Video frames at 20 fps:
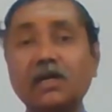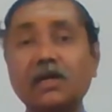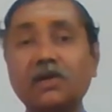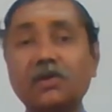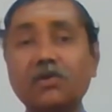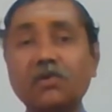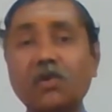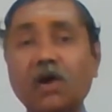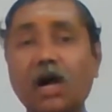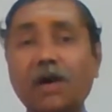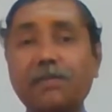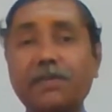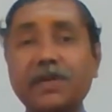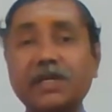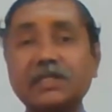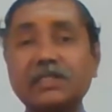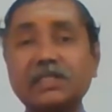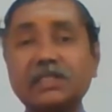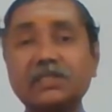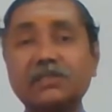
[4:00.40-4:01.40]

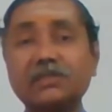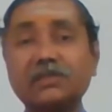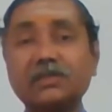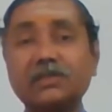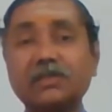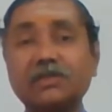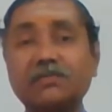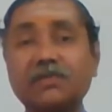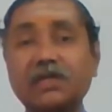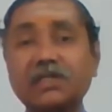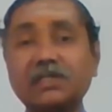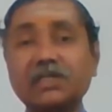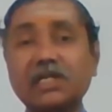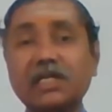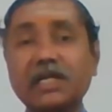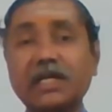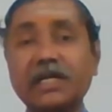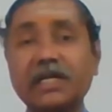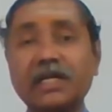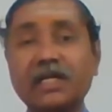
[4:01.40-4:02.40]
operations
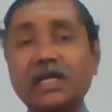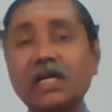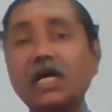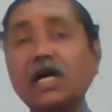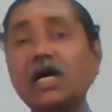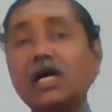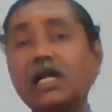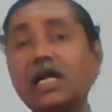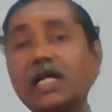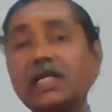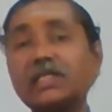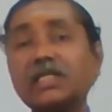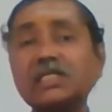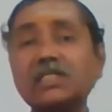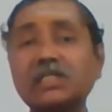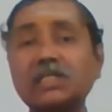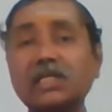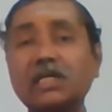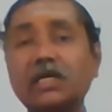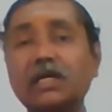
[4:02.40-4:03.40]
function head. Like
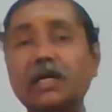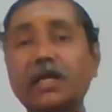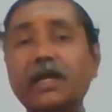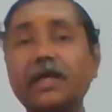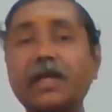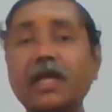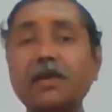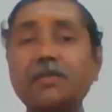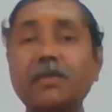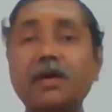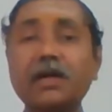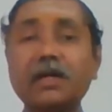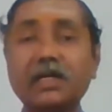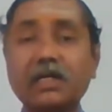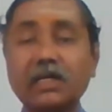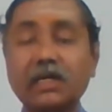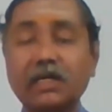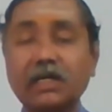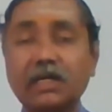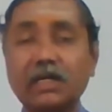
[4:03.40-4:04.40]
this, a
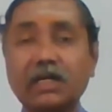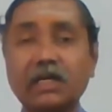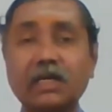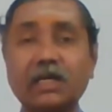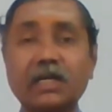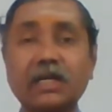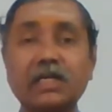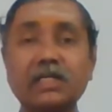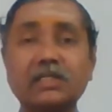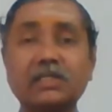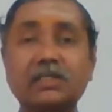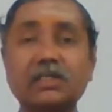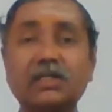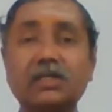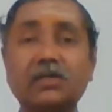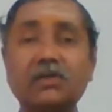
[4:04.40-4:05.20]
Kmart is,